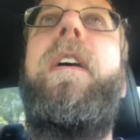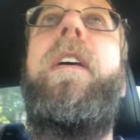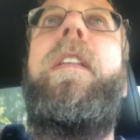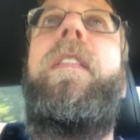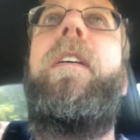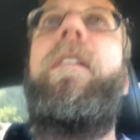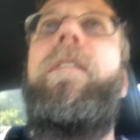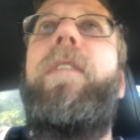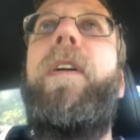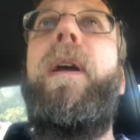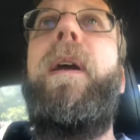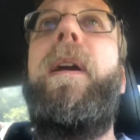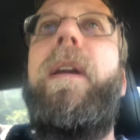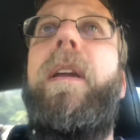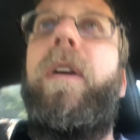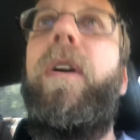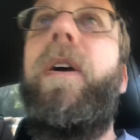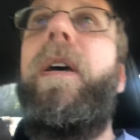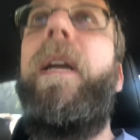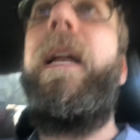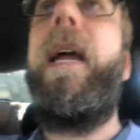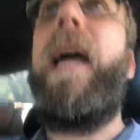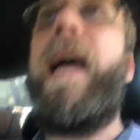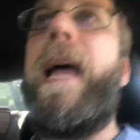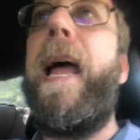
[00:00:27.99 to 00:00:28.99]
They're very
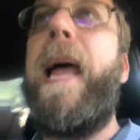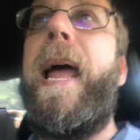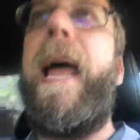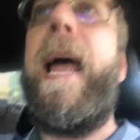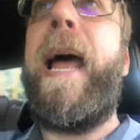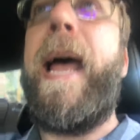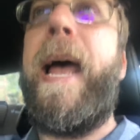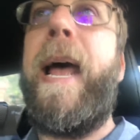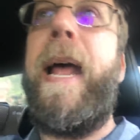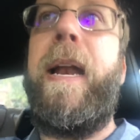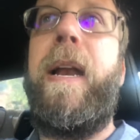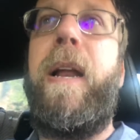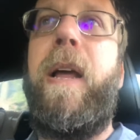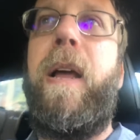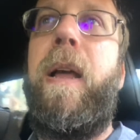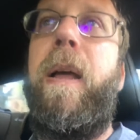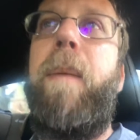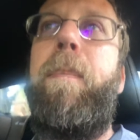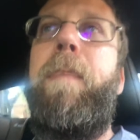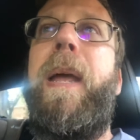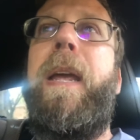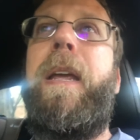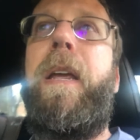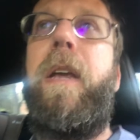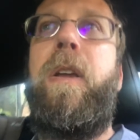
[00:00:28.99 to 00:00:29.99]
good at
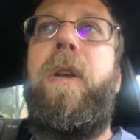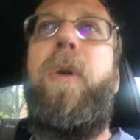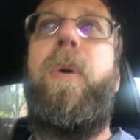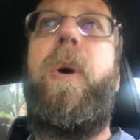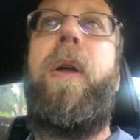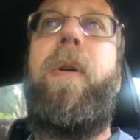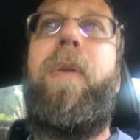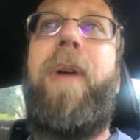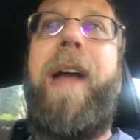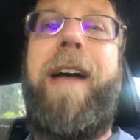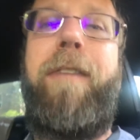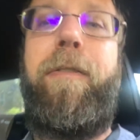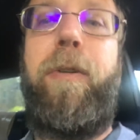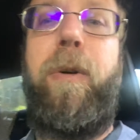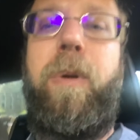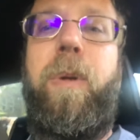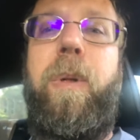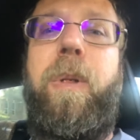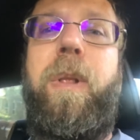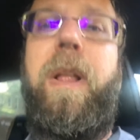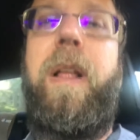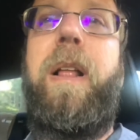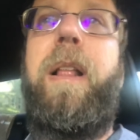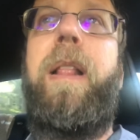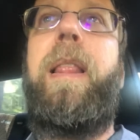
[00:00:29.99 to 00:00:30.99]
making you
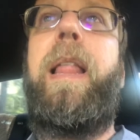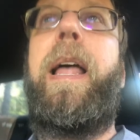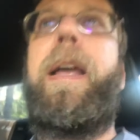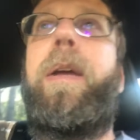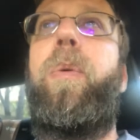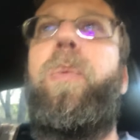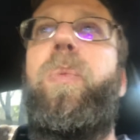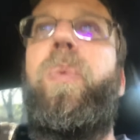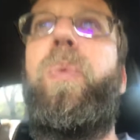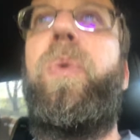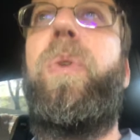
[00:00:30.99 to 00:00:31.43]
unravel, like